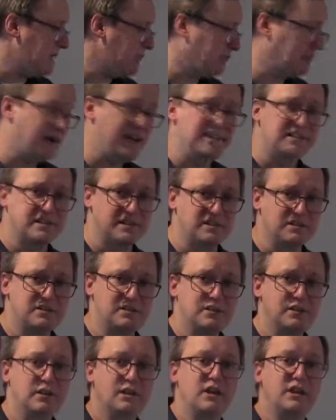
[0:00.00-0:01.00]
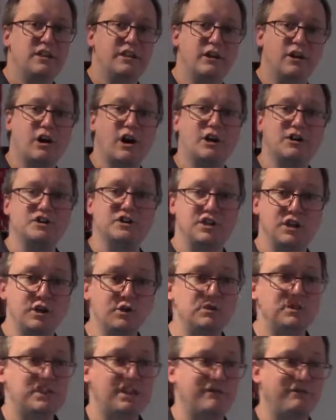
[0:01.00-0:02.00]
present, there are
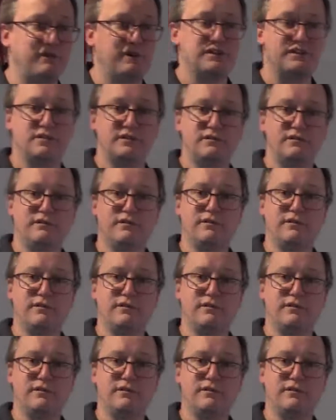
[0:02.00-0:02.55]
two different